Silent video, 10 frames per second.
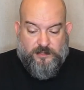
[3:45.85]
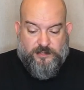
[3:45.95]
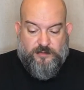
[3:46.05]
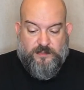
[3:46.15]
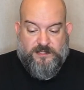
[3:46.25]
so
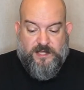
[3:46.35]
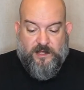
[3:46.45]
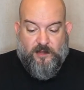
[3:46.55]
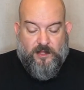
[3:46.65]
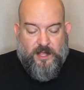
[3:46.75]
you can
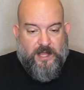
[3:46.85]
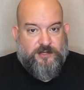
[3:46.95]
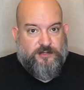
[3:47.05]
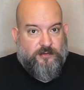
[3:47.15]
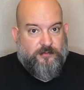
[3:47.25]
tell
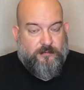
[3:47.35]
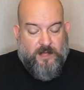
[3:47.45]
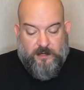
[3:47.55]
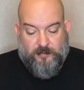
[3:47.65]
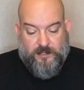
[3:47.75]
as you go through
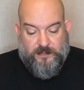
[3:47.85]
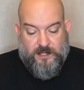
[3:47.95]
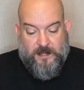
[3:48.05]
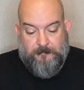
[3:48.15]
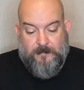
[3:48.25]
how to play the
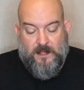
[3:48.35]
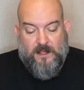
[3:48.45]
game,